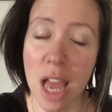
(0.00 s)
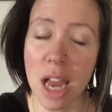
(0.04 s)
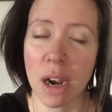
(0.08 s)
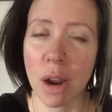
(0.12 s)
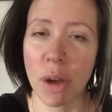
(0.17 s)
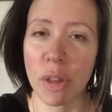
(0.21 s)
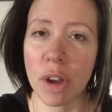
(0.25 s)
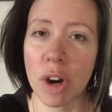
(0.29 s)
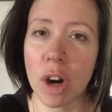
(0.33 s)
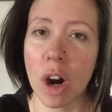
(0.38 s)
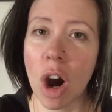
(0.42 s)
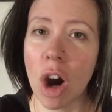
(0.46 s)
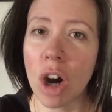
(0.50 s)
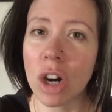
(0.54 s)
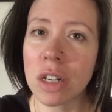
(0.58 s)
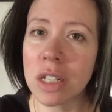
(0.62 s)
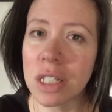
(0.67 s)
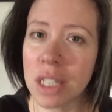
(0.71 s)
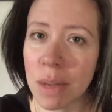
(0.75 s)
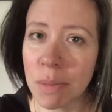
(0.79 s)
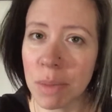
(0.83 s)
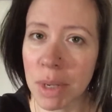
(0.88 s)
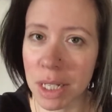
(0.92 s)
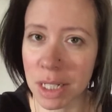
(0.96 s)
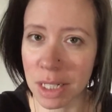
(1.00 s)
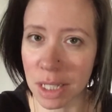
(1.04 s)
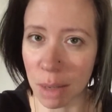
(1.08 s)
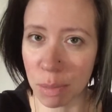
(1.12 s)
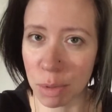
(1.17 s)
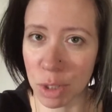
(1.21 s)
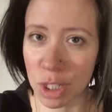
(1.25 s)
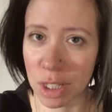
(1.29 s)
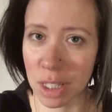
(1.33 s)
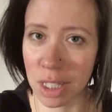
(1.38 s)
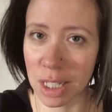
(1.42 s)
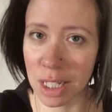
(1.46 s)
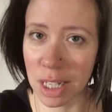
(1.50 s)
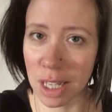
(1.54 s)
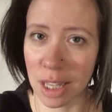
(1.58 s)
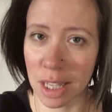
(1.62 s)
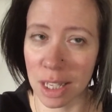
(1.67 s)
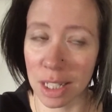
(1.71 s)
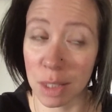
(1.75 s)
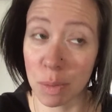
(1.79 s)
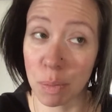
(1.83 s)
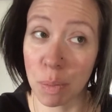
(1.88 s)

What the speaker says: Now, there are some exceptions to this,